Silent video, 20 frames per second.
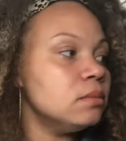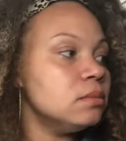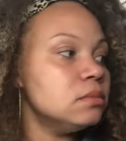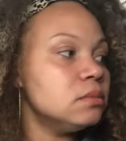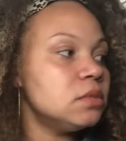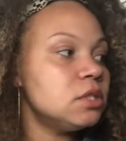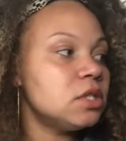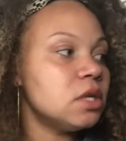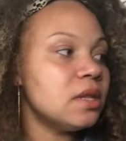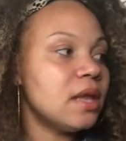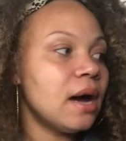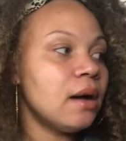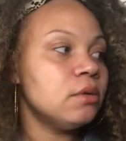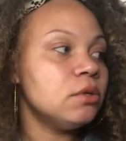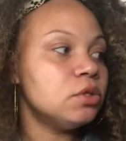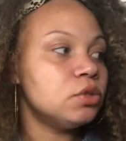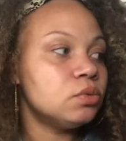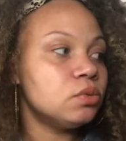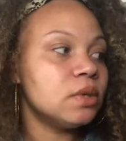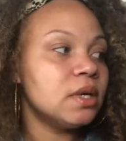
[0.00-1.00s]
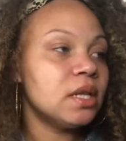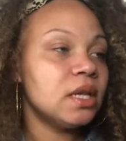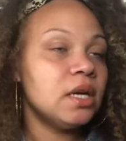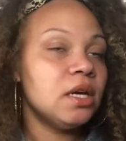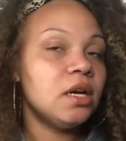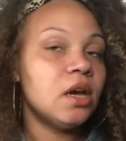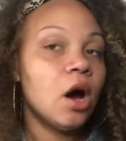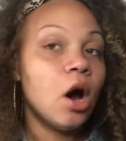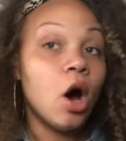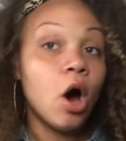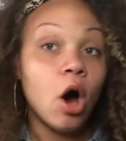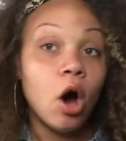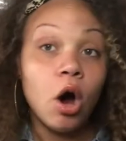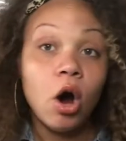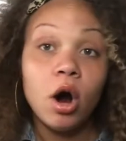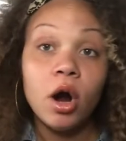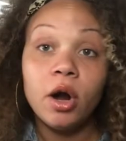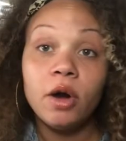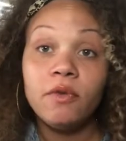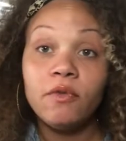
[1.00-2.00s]
So that was really
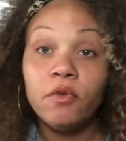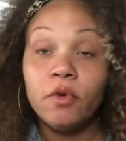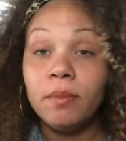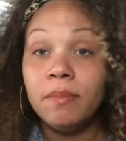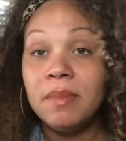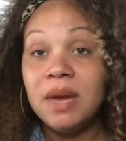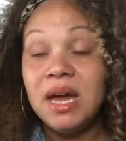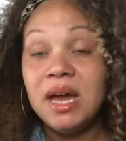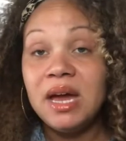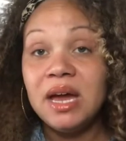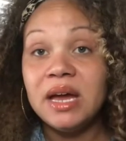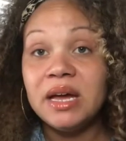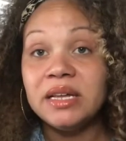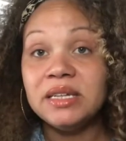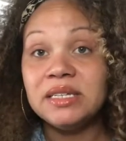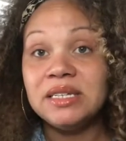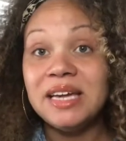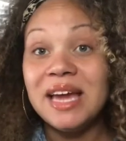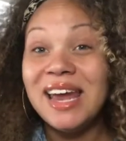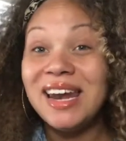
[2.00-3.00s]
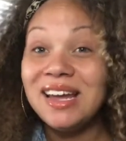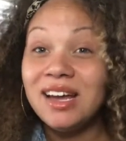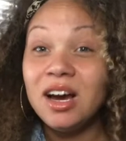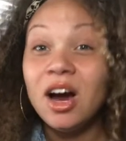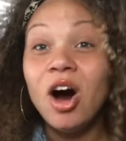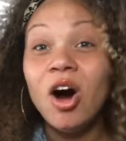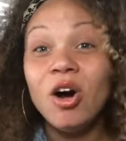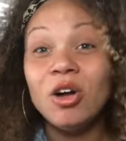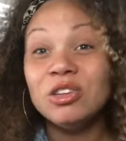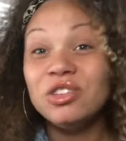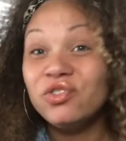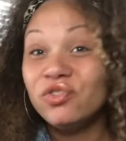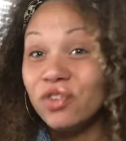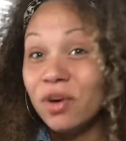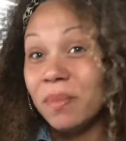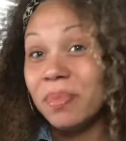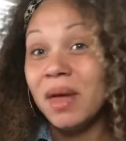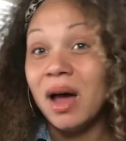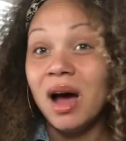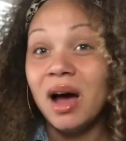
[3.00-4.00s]
hard for me, is getting calls
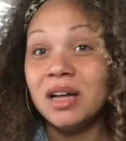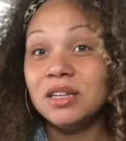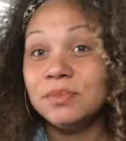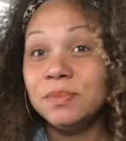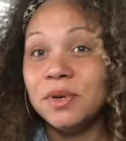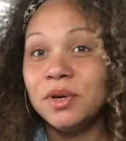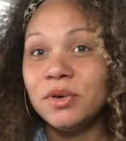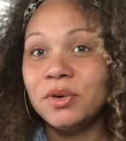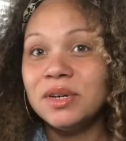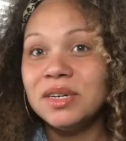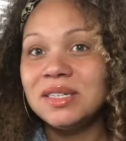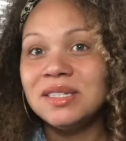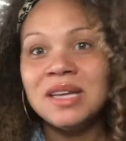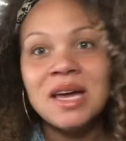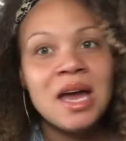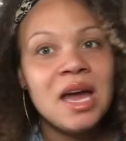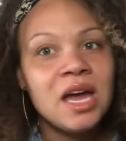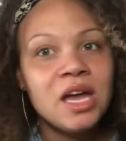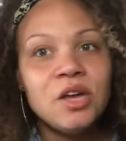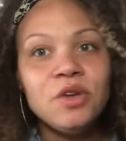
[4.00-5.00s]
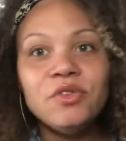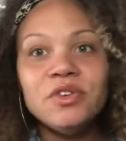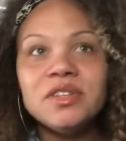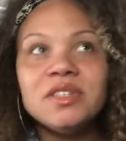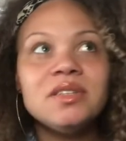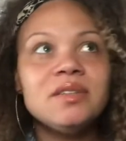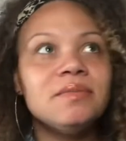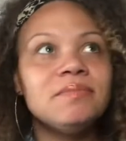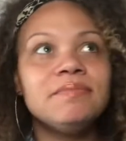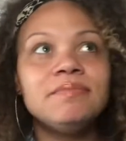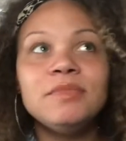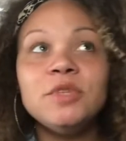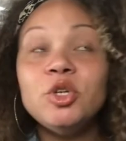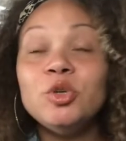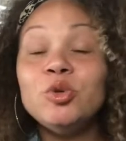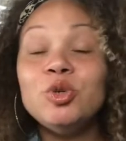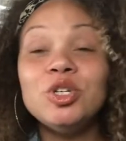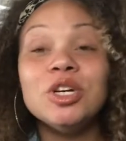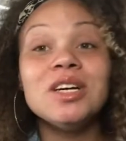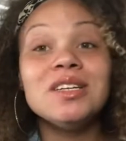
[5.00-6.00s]
from the hospital, because you
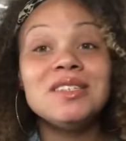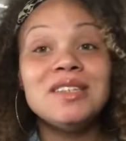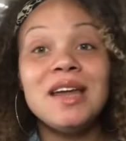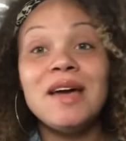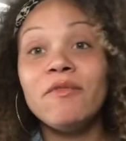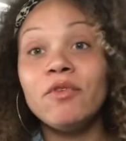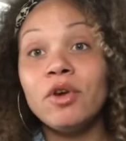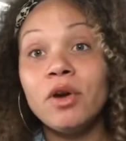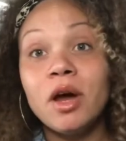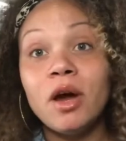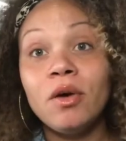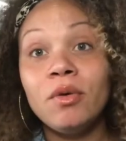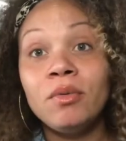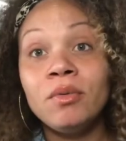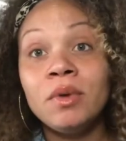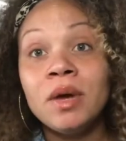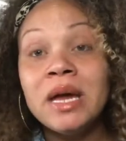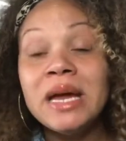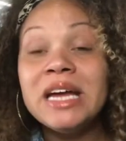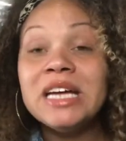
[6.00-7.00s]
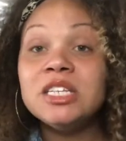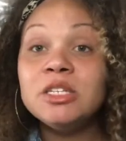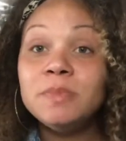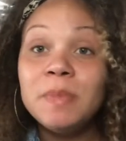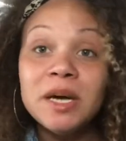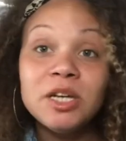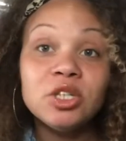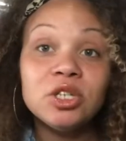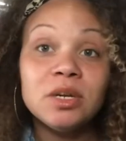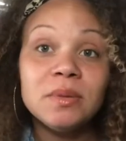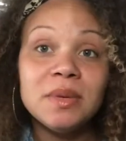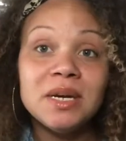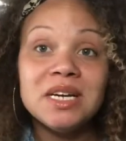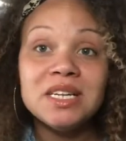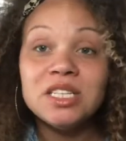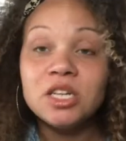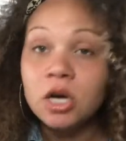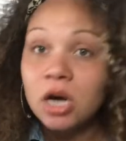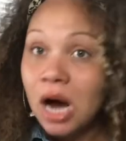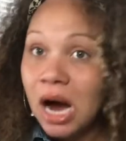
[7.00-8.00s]
just never know, especially because
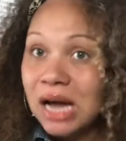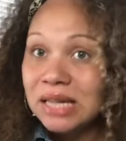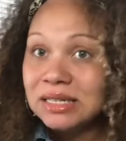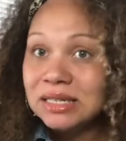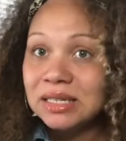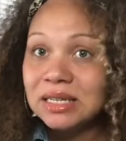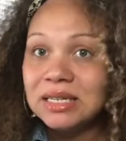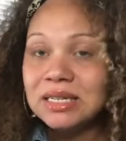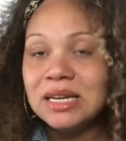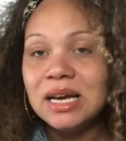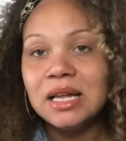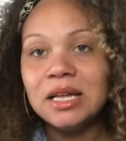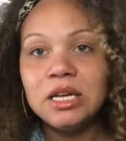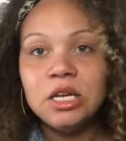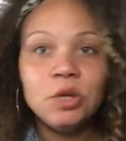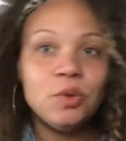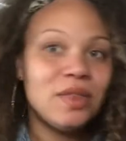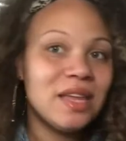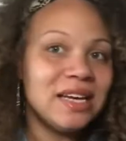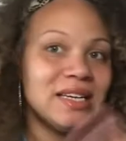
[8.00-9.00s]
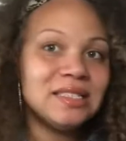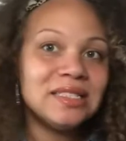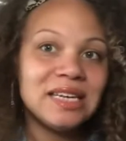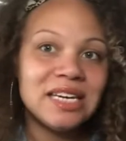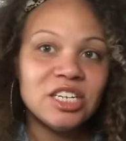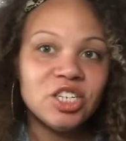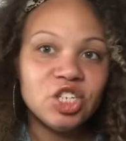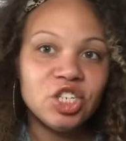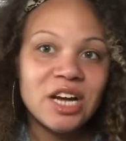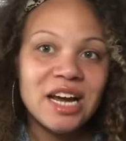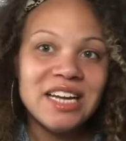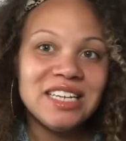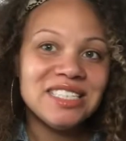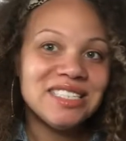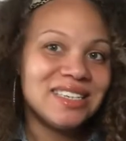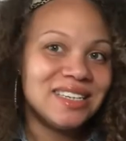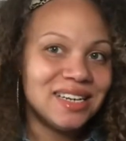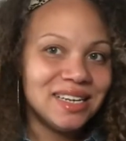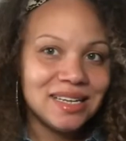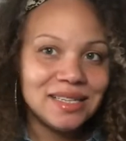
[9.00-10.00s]
they're constantly telling you things can change
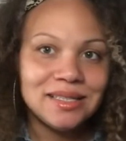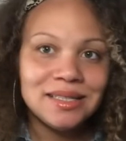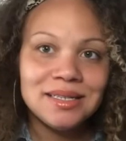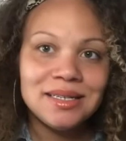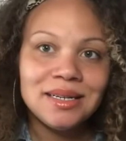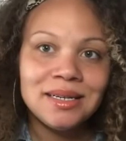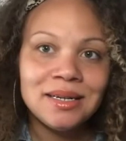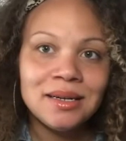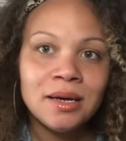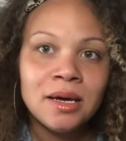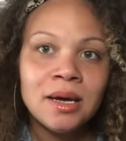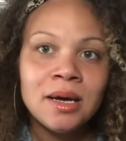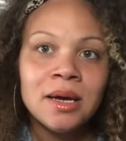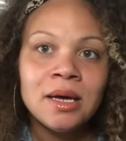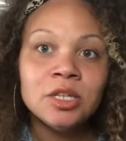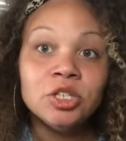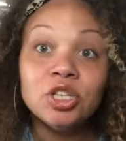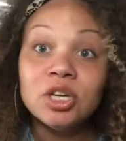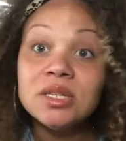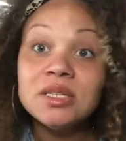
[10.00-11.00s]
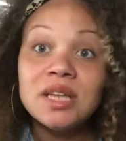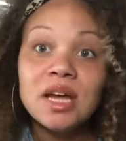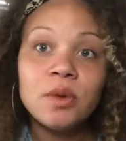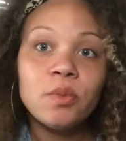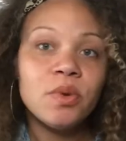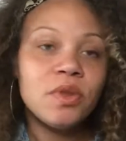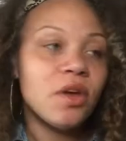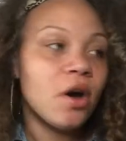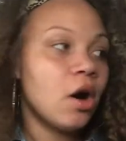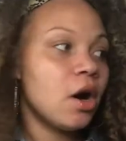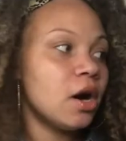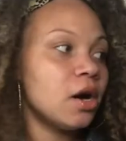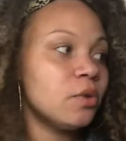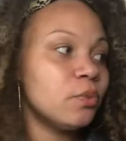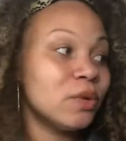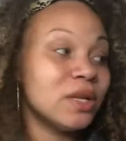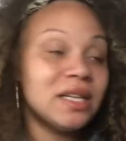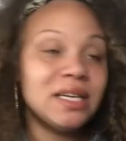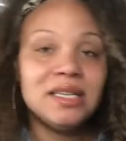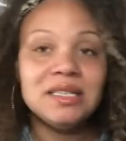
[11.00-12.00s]
in an instant. Just like with our
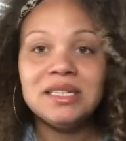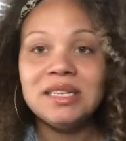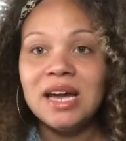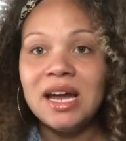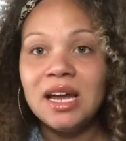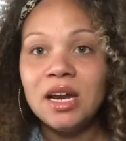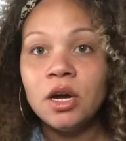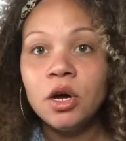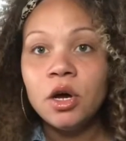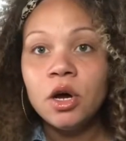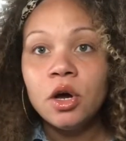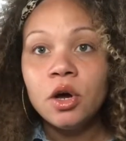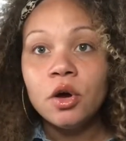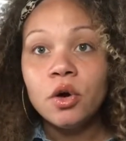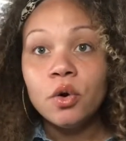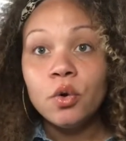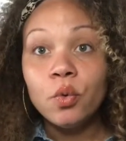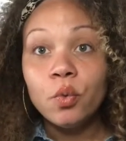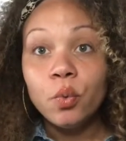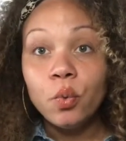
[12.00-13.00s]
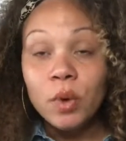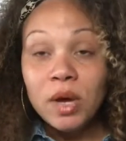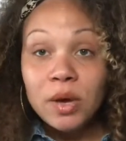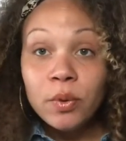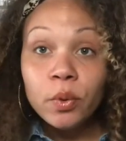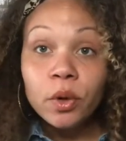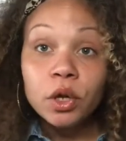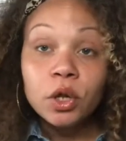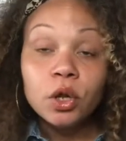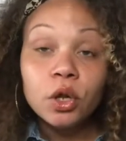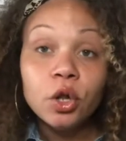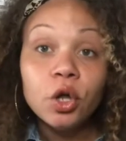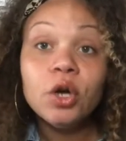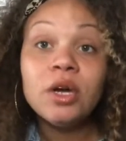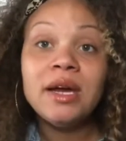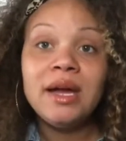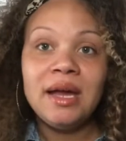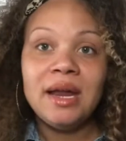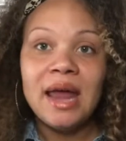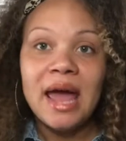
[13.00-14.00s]
release date, we were
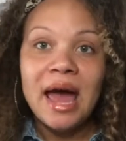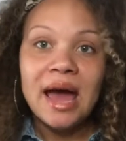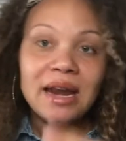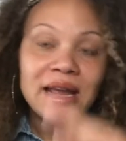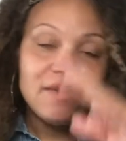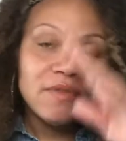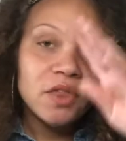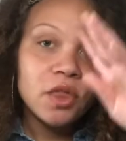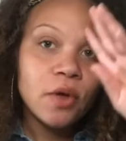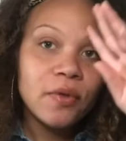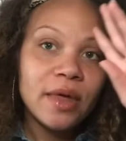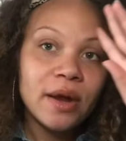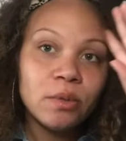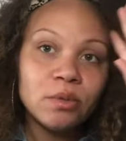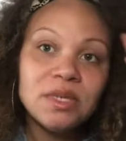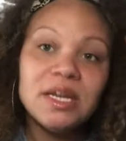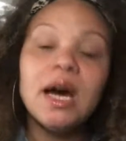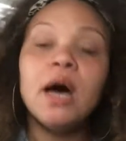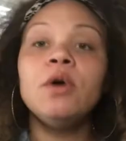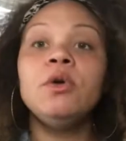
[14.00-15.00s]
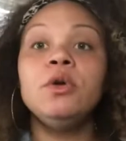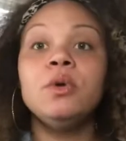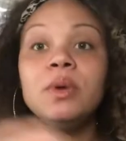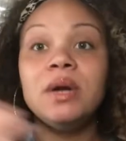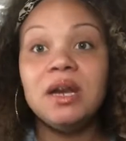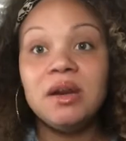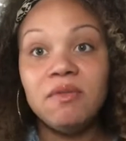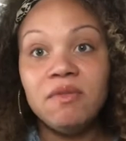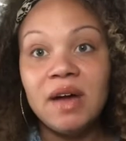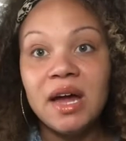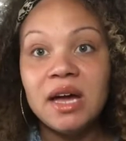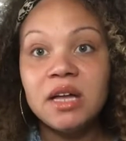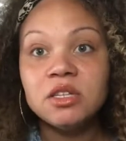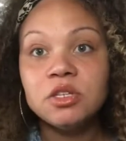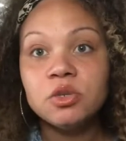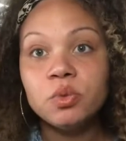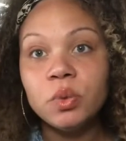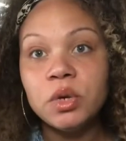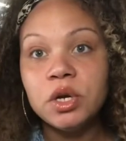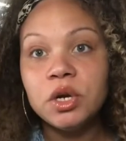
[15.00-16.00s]
looking at, even though they don't tell you in
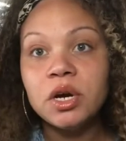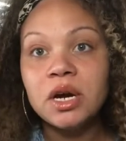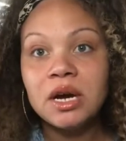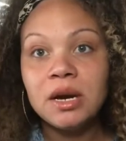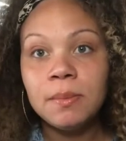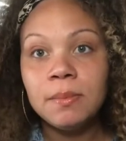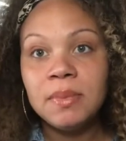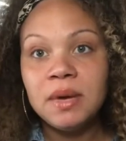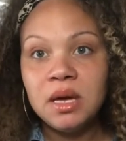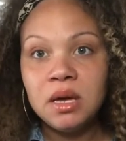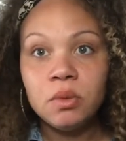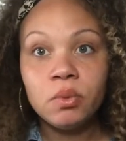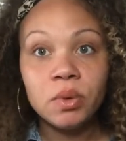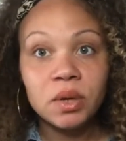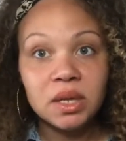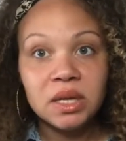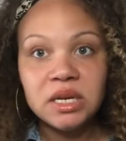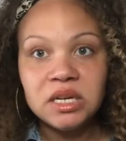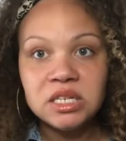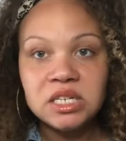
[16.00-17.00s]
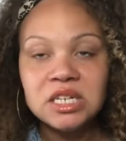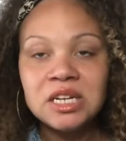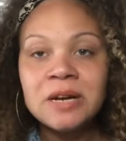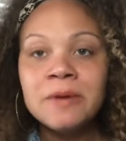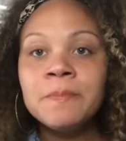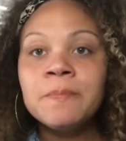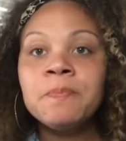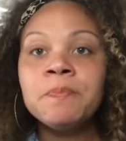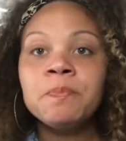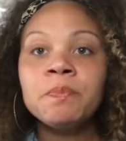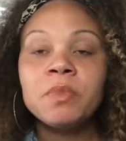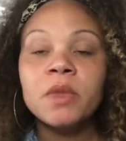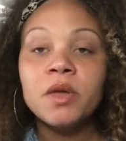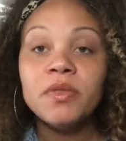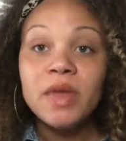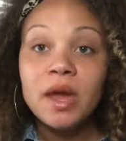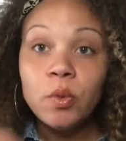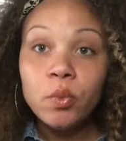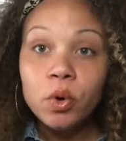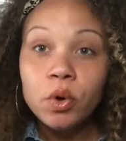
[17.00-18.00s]
advance when you're going to be released,
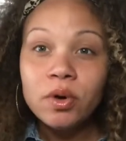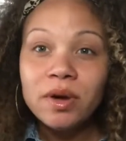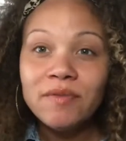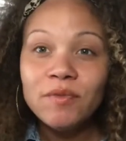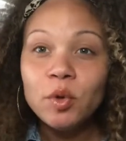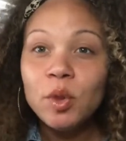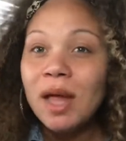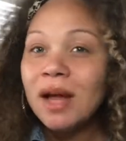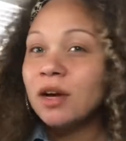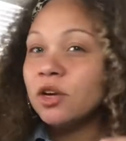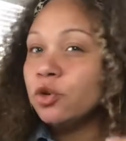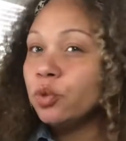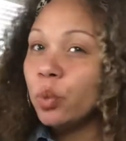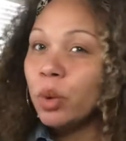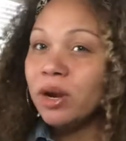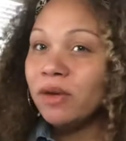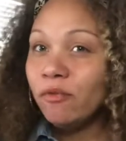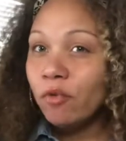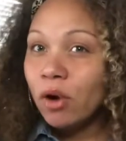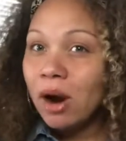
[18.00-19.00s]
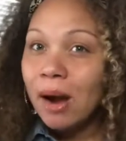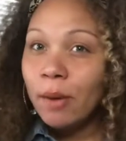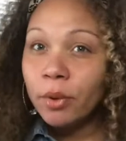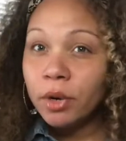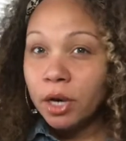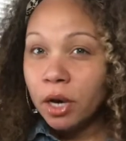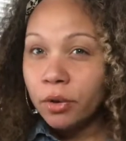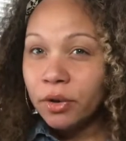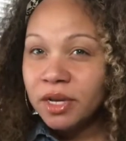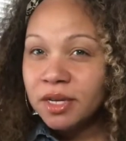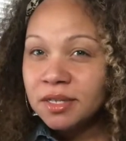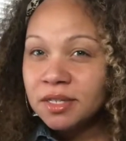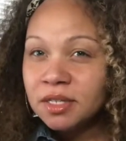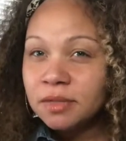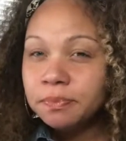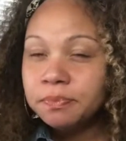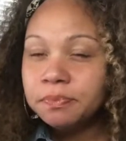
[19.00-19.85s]
they will give you like a 24-hour notice.